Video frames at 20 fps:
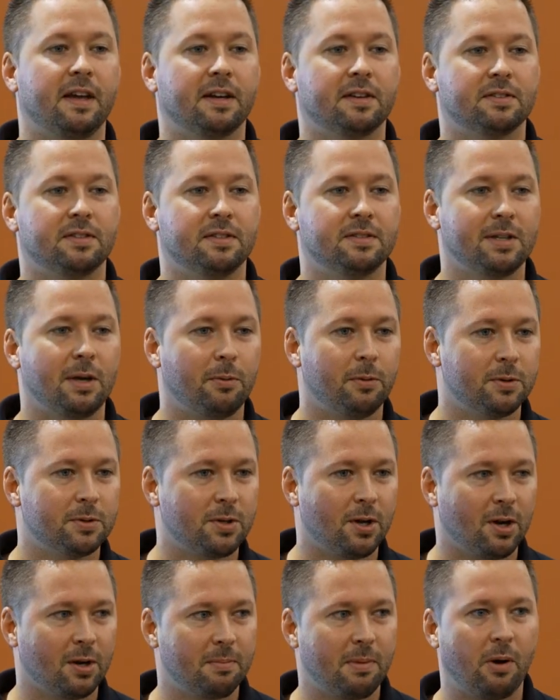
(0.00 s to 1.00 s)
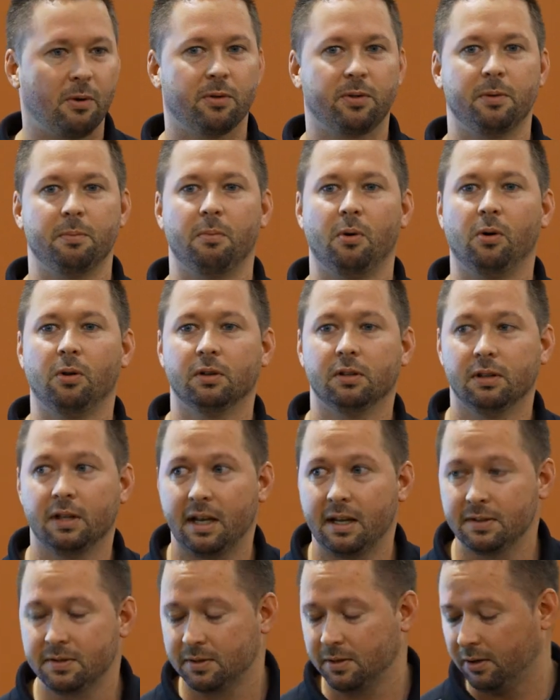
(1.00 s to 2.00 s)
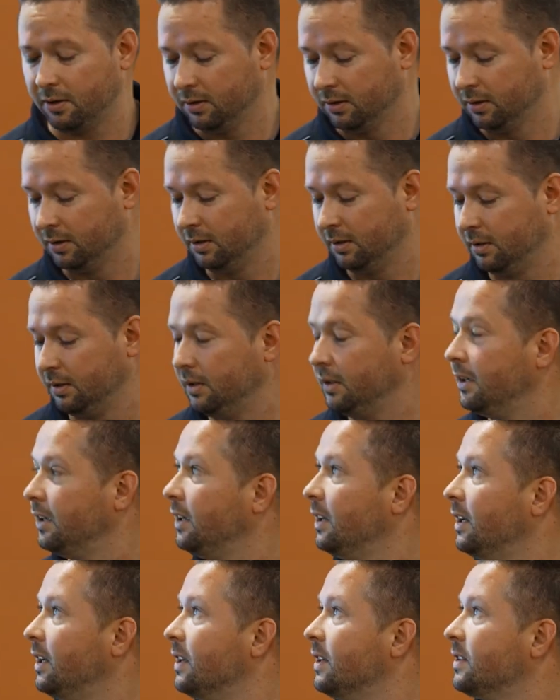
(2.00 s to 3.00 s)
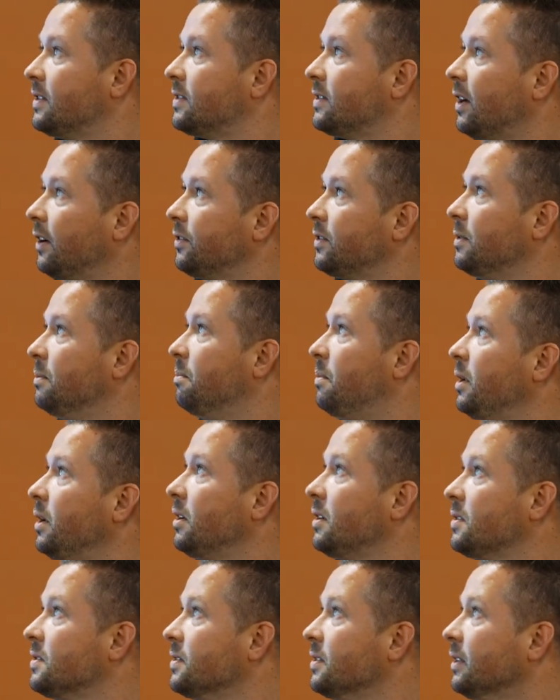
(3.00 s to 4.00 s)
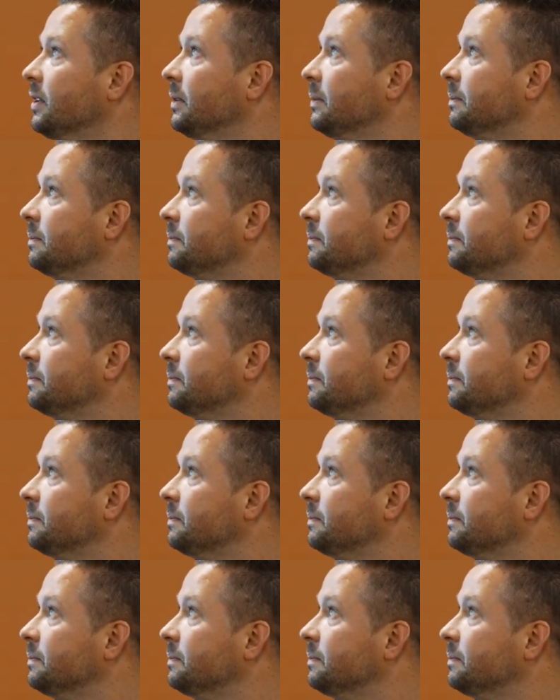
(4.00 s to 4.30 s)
vaccines that we were talking about with Ebola last year. This stuff's embarrassing.